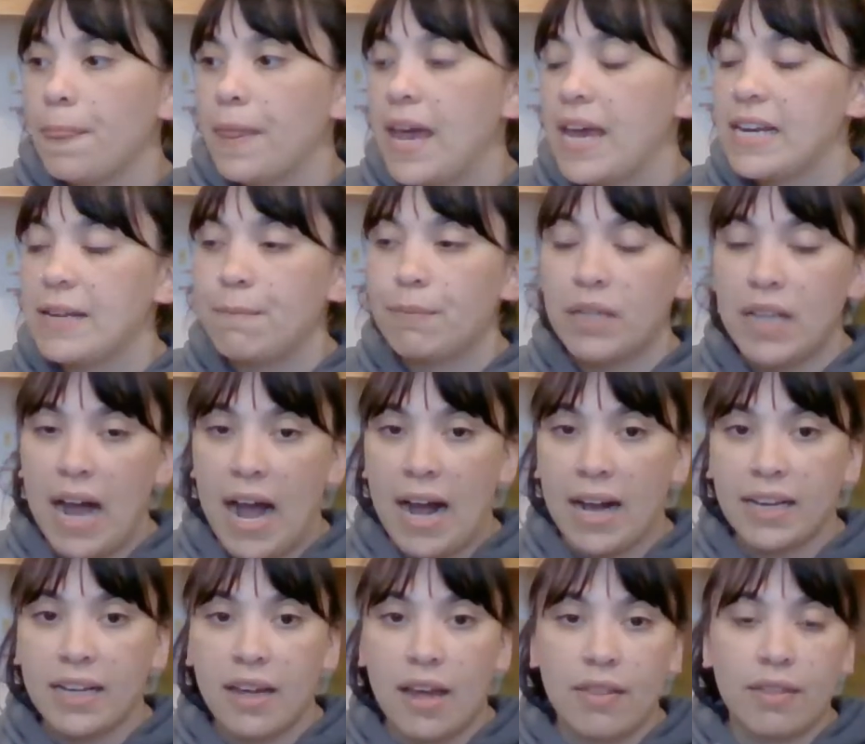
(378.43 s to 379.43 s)
any
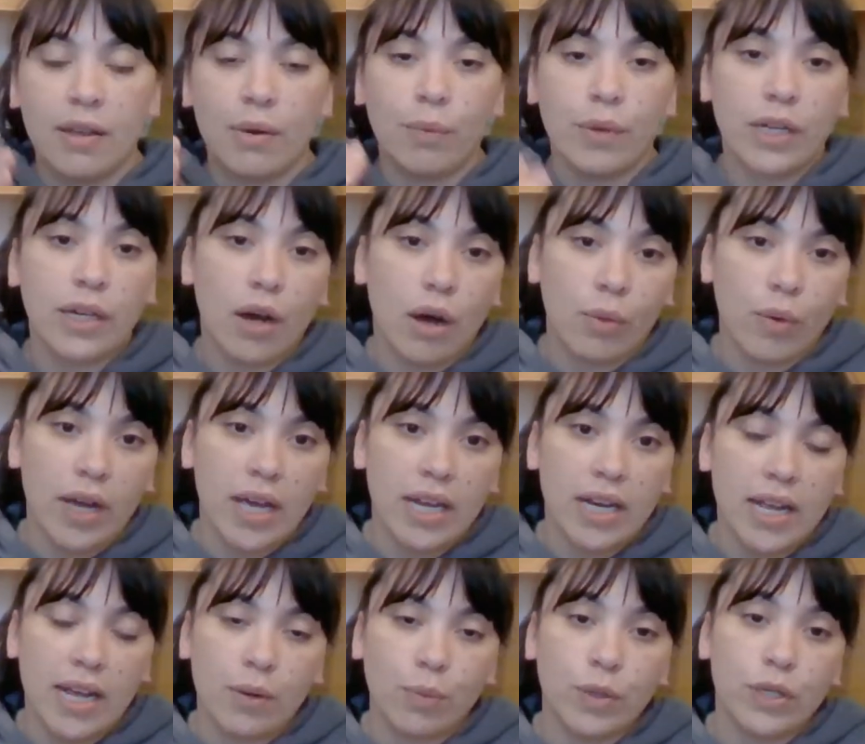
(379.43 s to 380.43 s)
plaque, and then we go
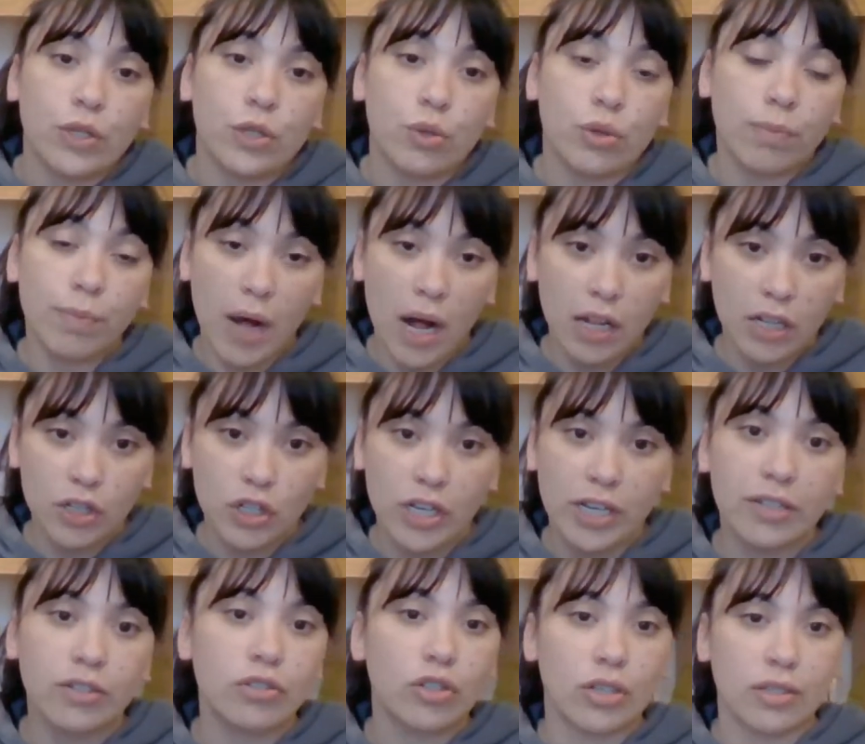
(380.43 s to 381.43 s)
in and we do the
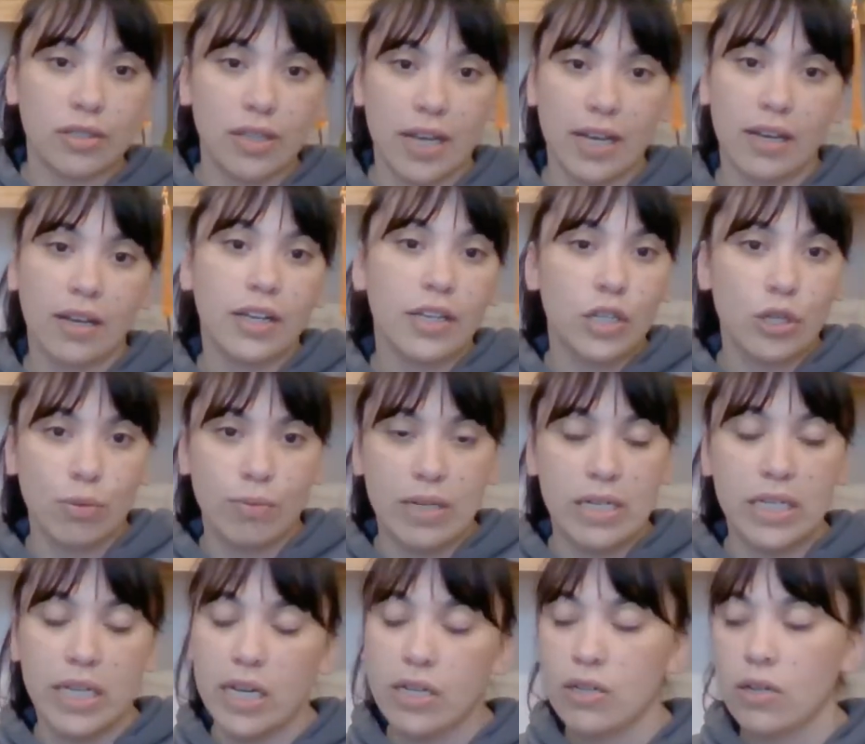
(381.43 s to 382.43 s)
polishing just like a
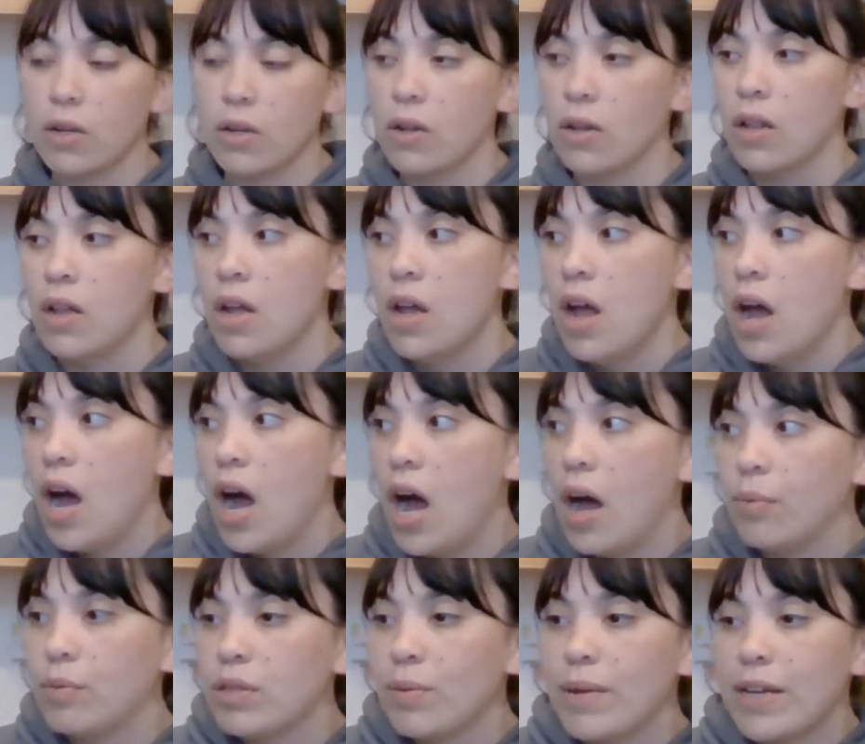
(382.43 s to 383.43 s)
human dental,
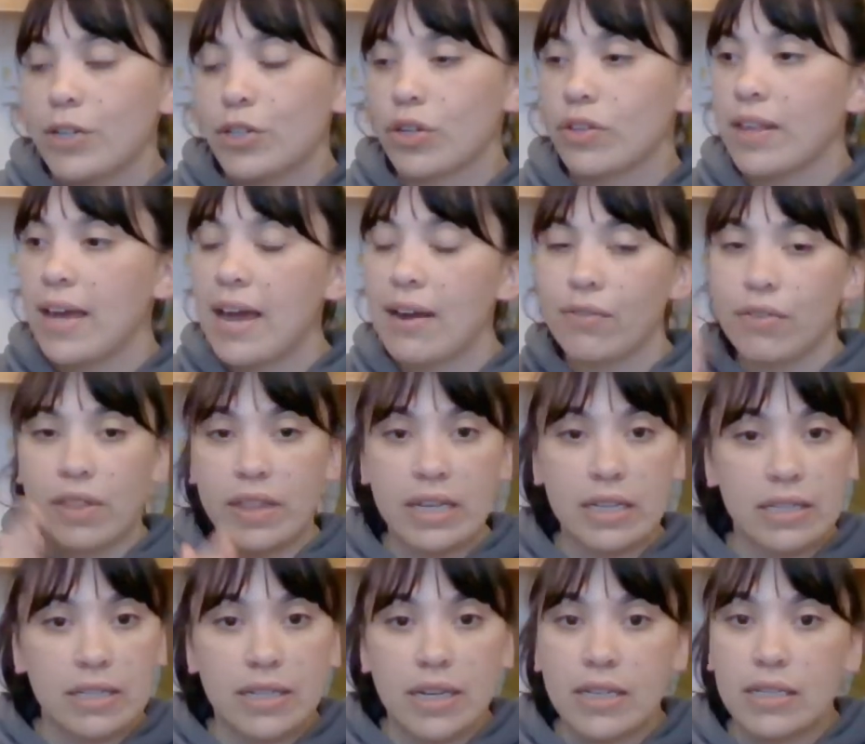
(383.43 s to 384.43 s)
to make sure that
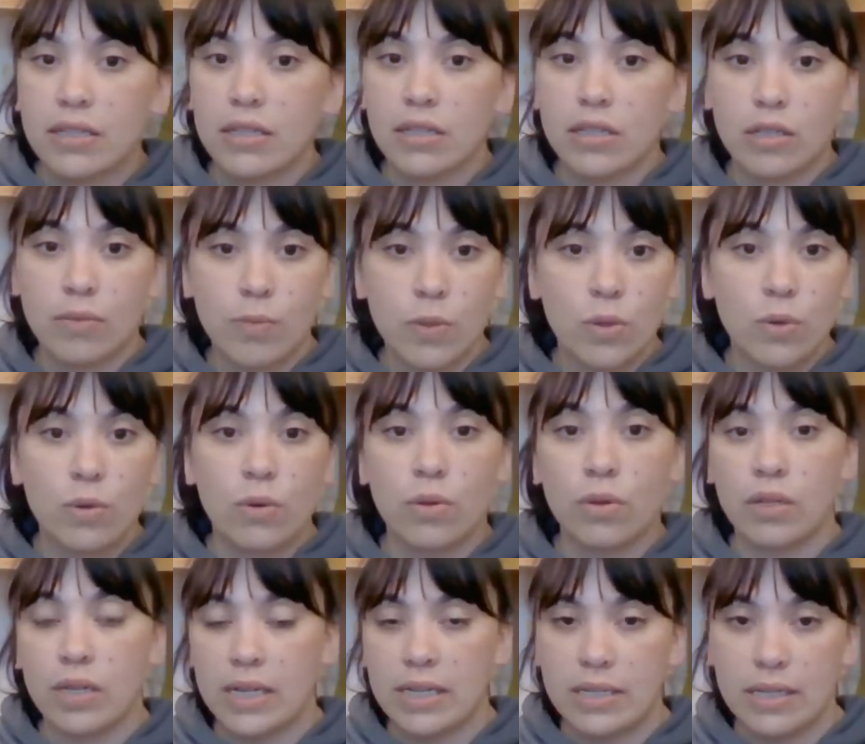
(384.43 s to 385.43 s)
everything's nice and
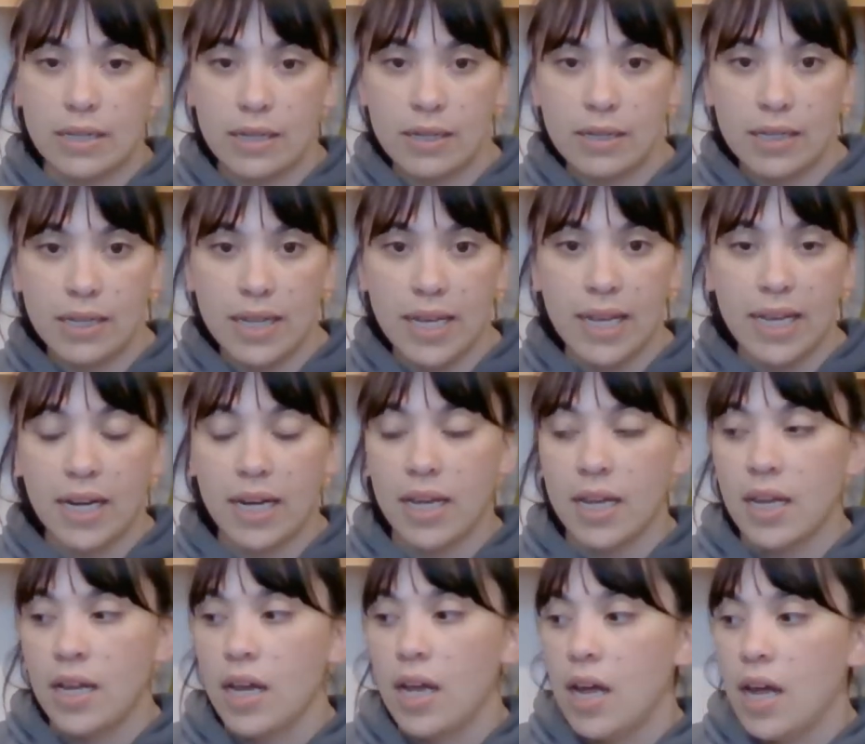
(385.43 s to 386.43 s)
smooth, nice and
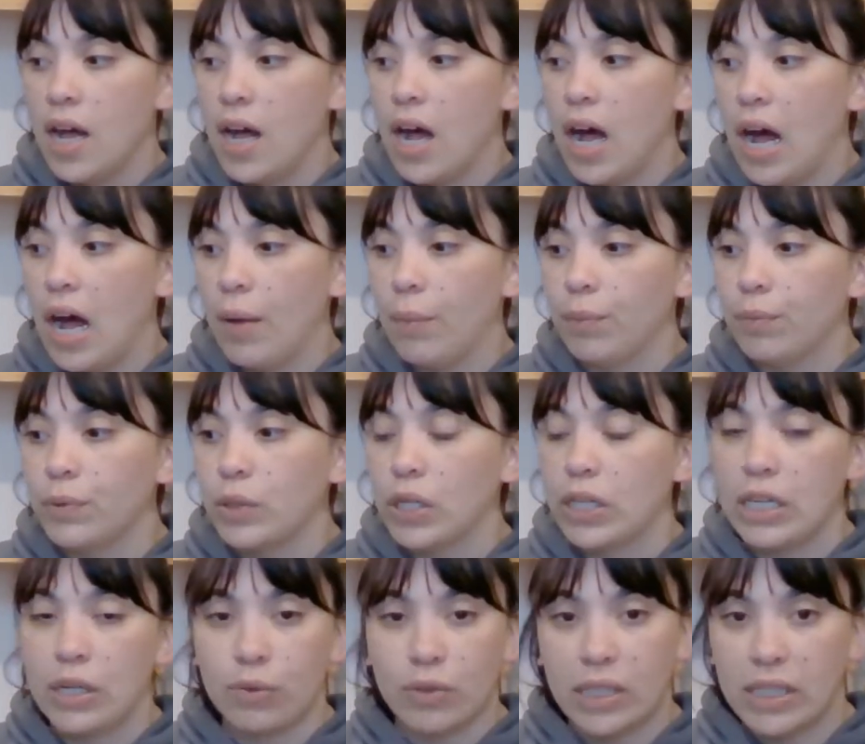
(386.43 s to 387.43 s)
clean,
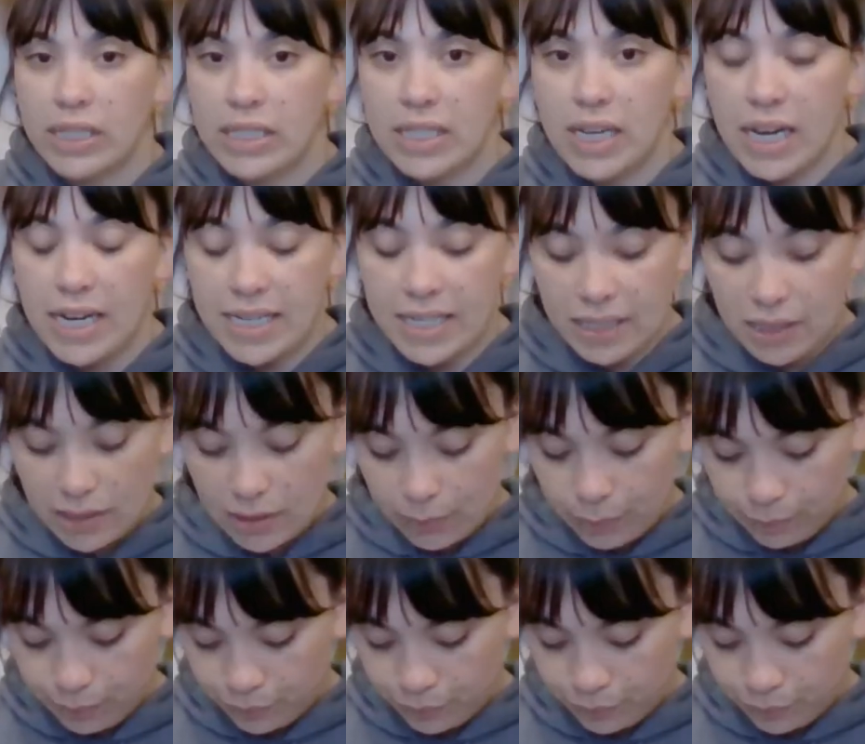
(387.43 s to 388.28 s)
looking really nice.